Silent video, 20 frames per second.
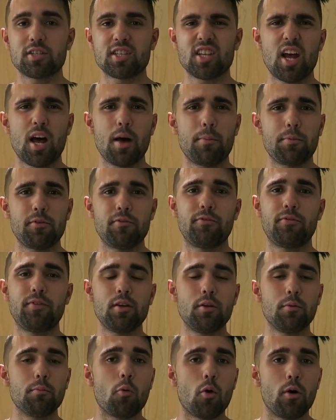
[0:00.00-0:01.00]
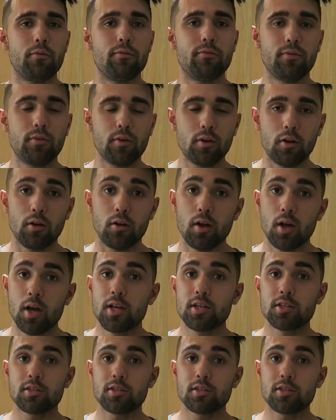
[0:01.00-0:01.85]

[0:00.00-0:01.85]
it's gonna help you feel more full.